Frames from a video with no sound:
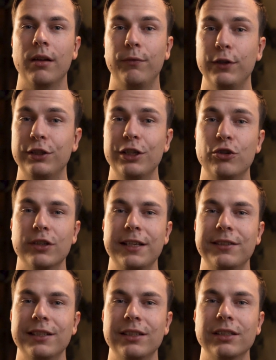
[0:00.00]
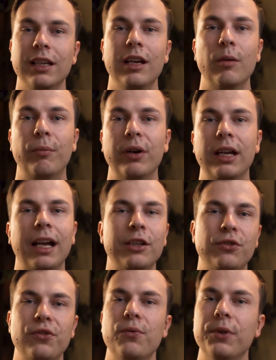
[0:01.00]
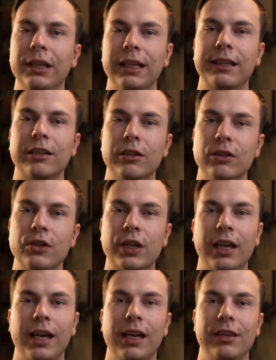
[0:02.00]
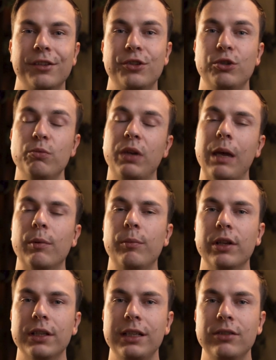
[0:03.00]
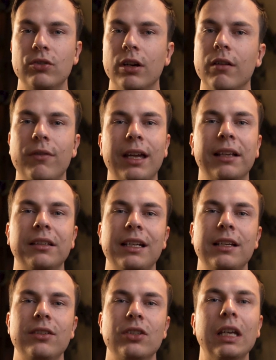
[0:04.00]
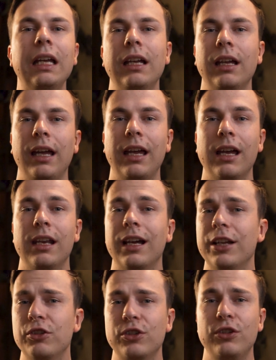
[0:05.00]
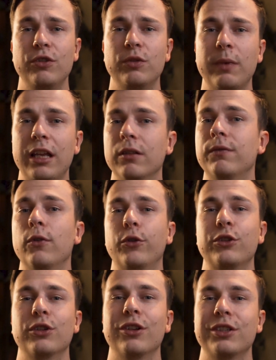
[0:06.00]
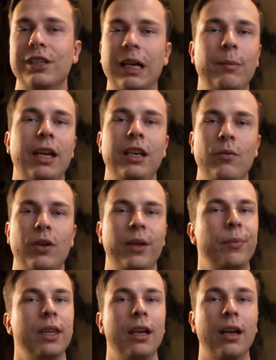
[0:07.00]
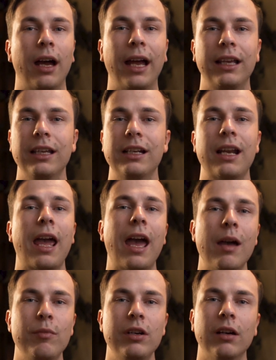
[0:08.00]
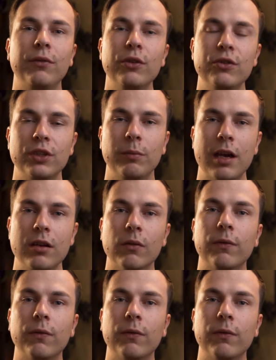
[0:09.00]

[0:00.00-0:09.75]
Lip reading: vintage lenses, but I do really like the look and the zoom capabilities of that lens, and I just use manual focus all the time anyway. I get in a habit of using manual